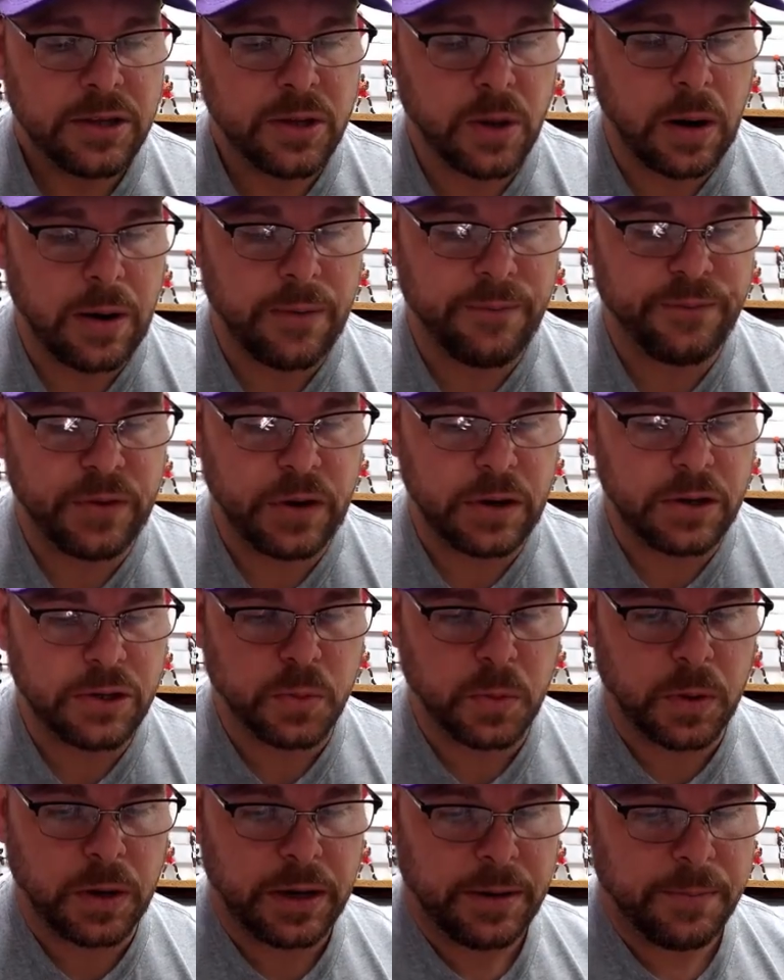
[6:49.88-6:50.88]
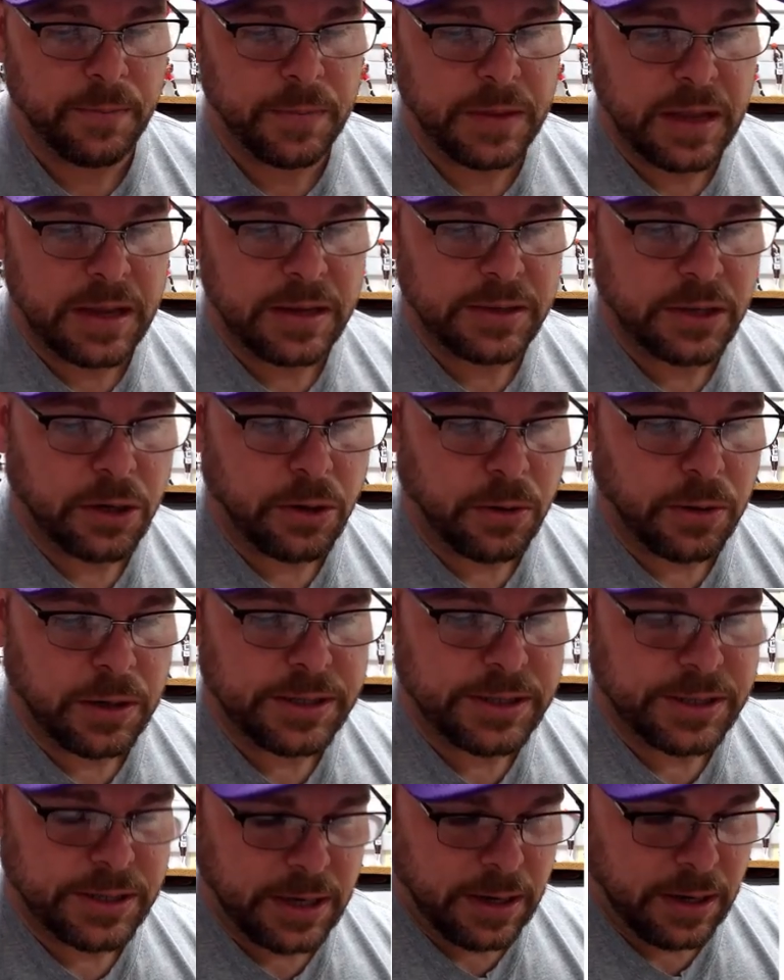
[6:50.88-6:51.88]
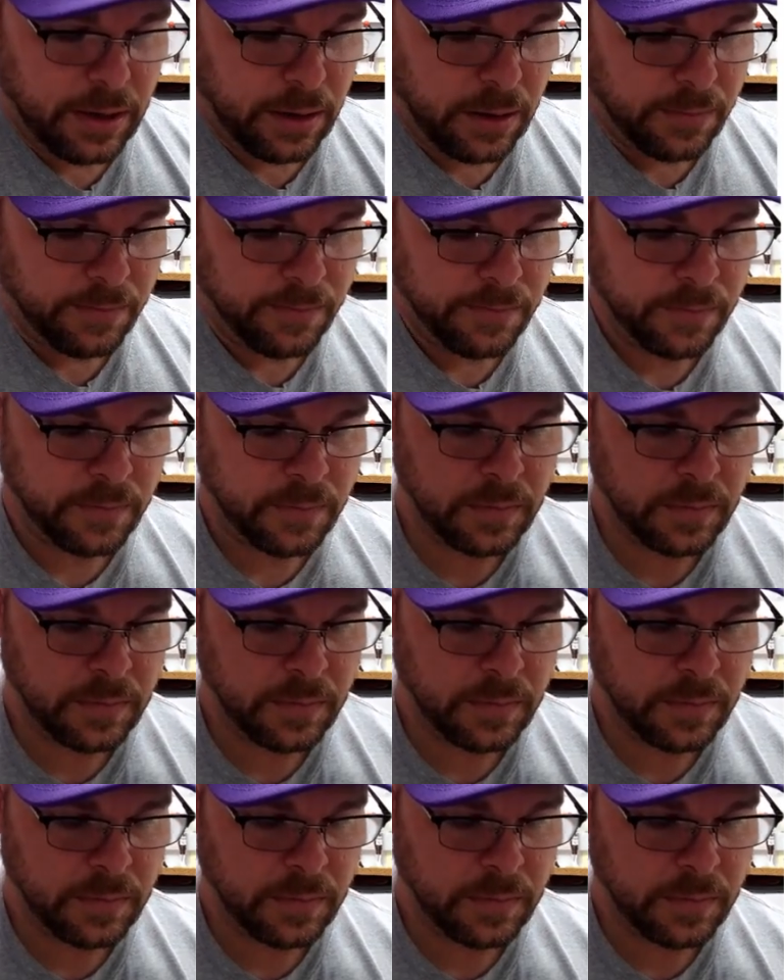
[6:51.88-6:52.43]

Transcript: So our first one is a Chris Sale.